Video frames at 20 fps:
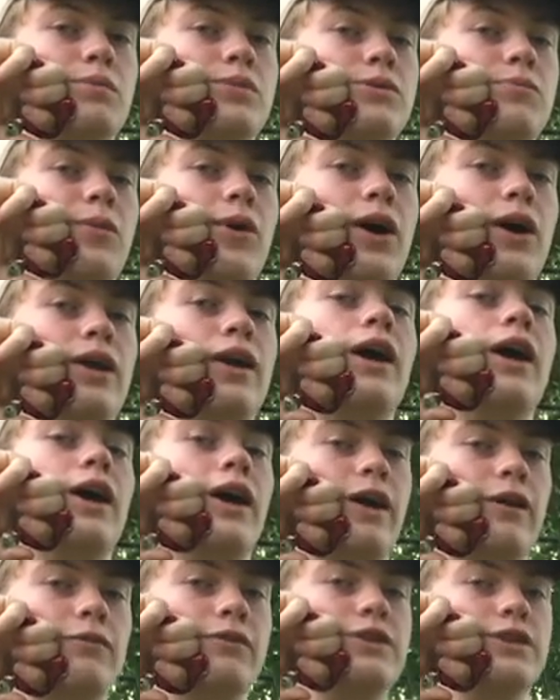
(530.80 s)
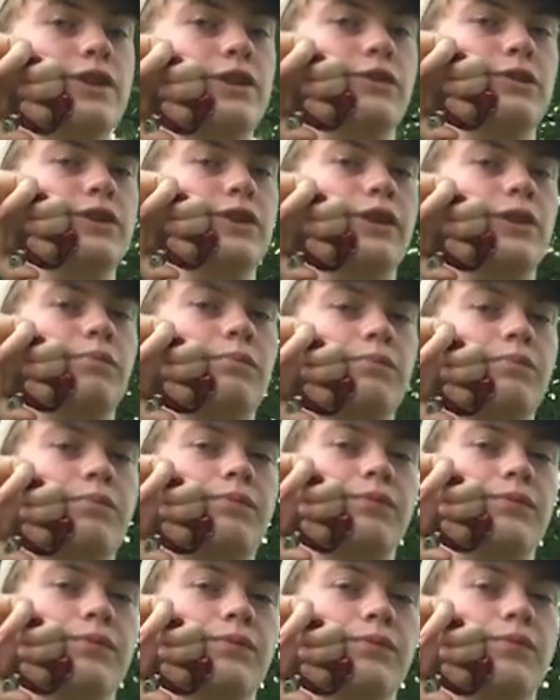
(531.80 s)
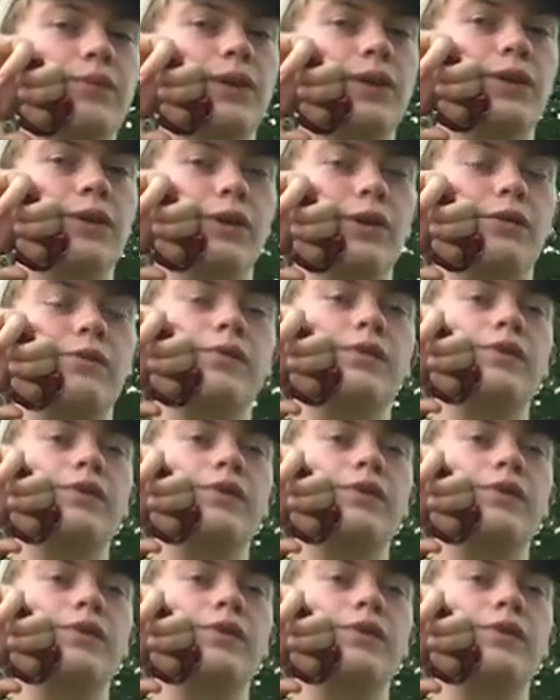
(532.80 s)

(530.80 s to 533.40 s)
spot every single time. Alright?